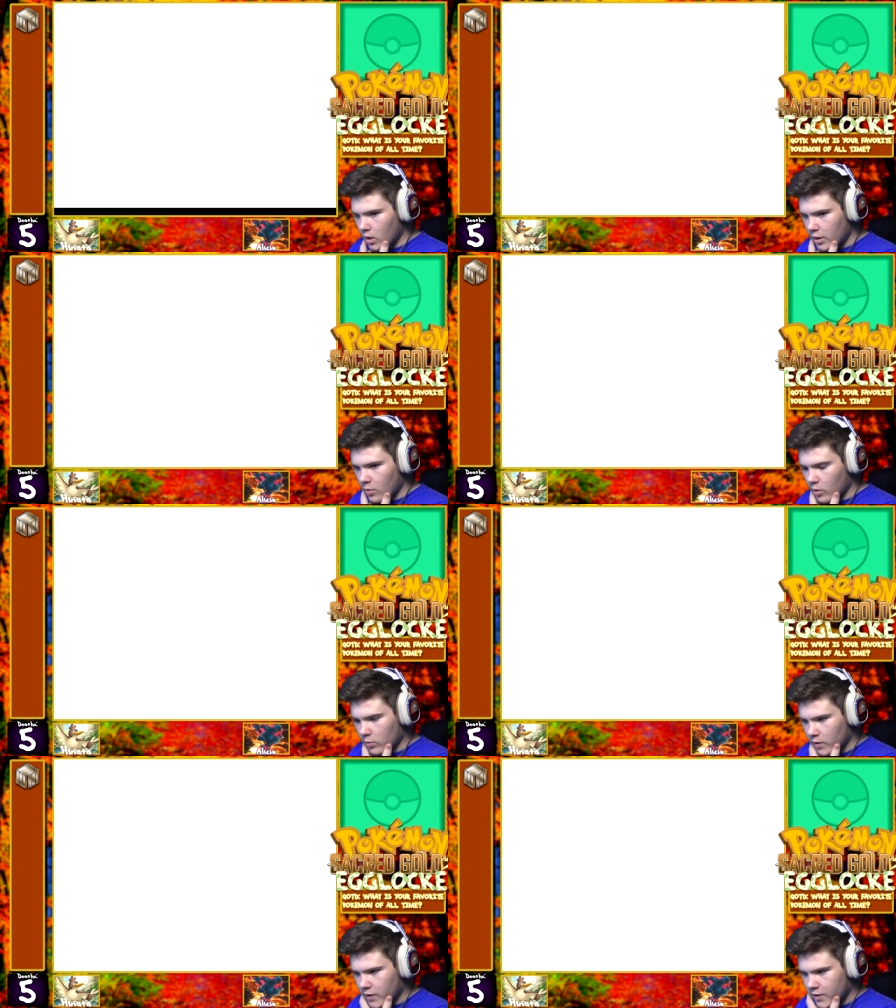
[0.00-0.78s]
The one
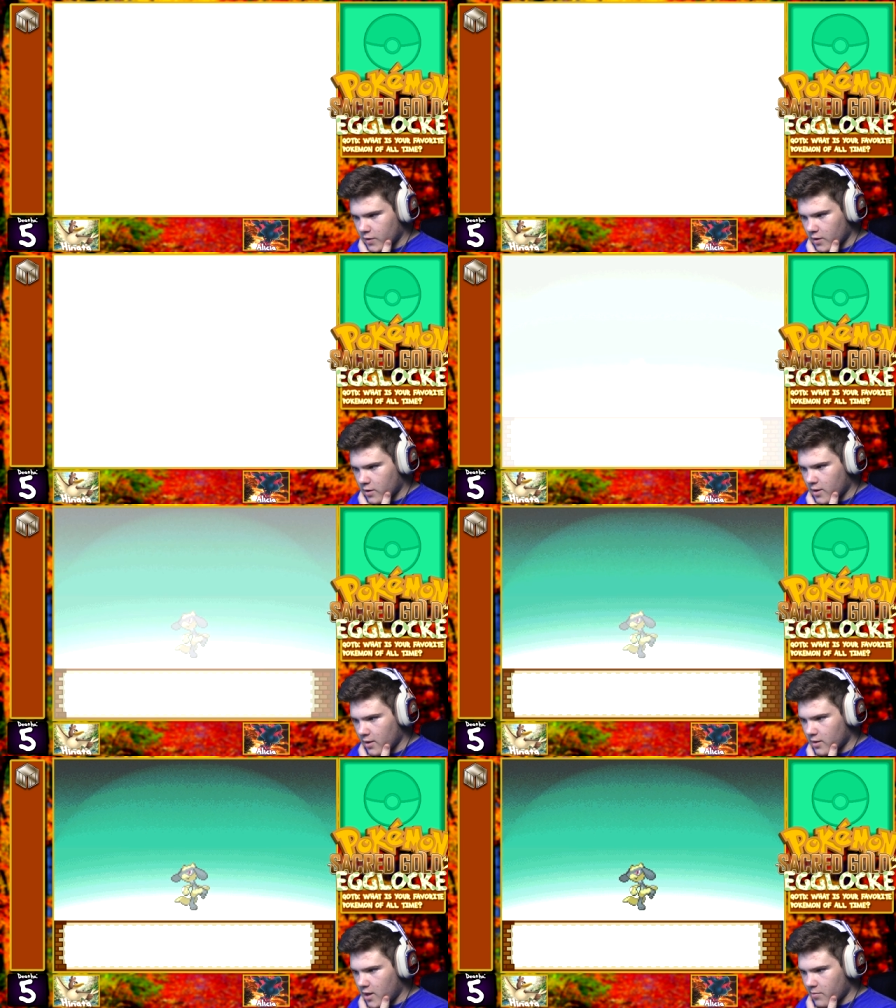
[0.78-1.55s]
with the
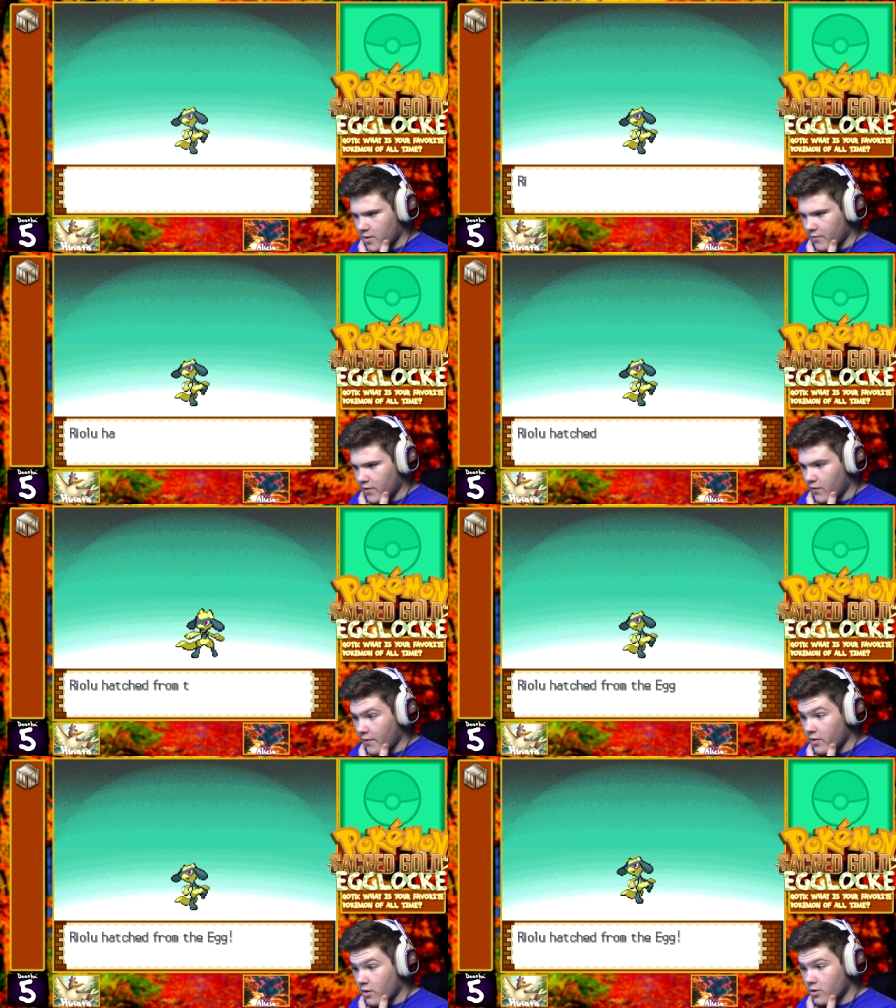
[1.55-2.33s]

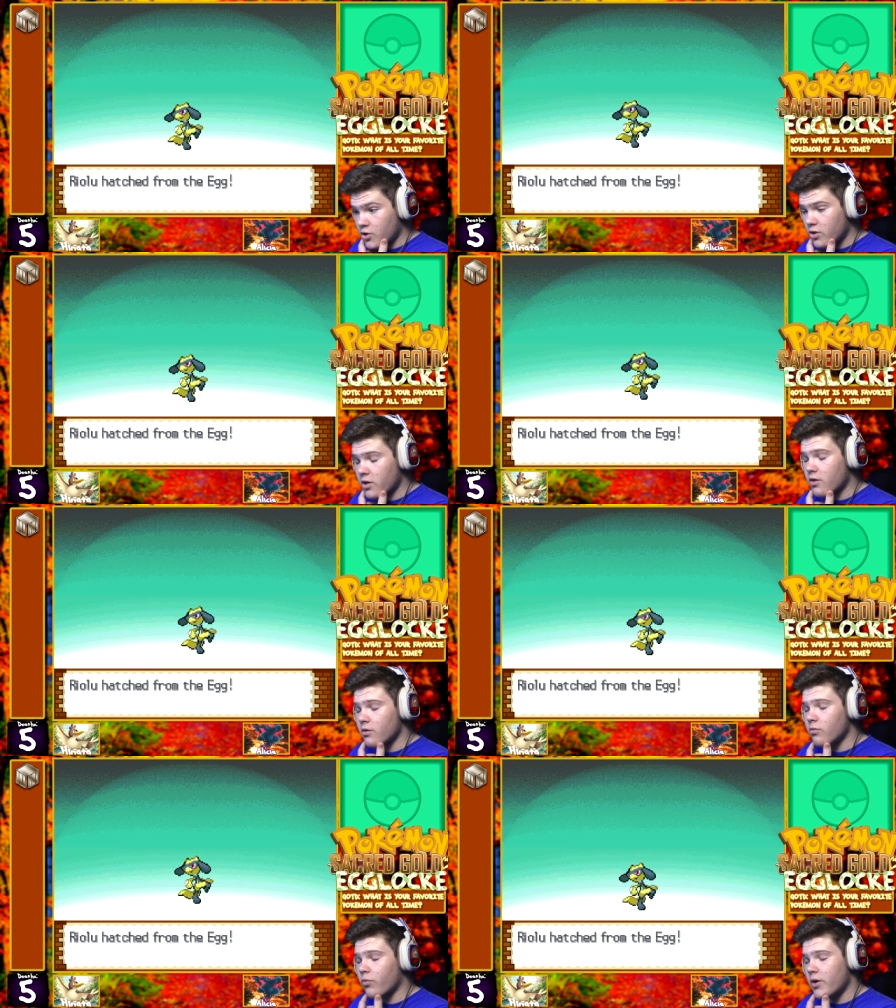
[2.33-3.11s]
TM75. It's a it's
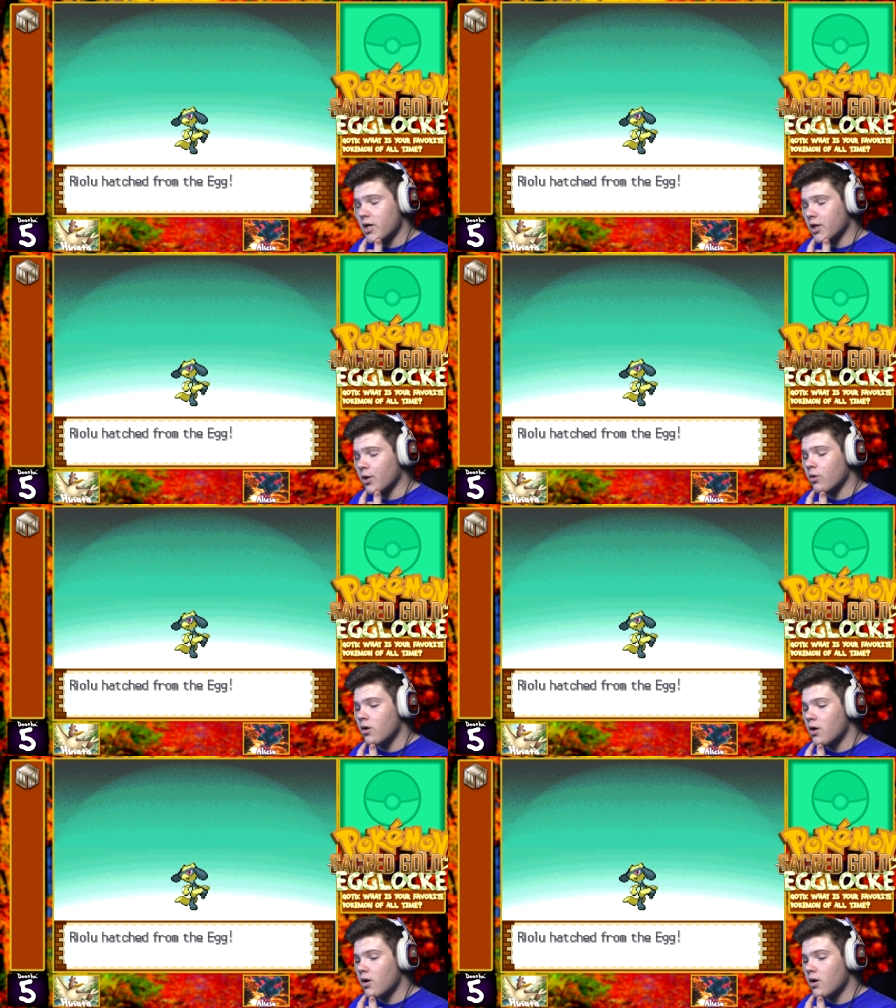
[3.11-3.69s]
a Riolu.